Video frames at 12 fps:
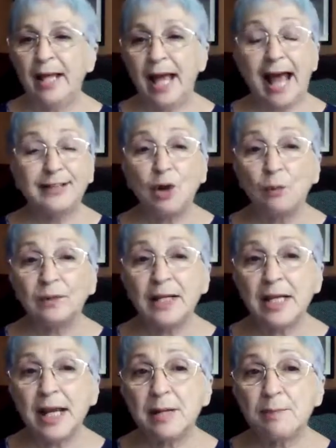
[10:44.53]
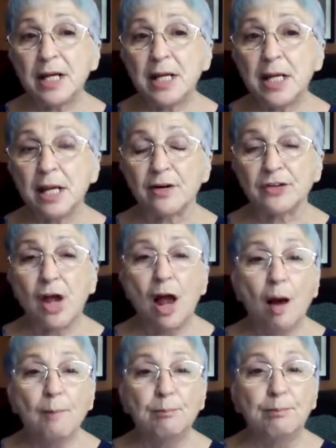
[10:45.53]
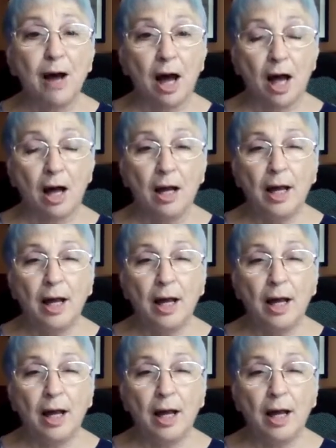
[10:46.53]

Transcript: I don't think anybody cares, but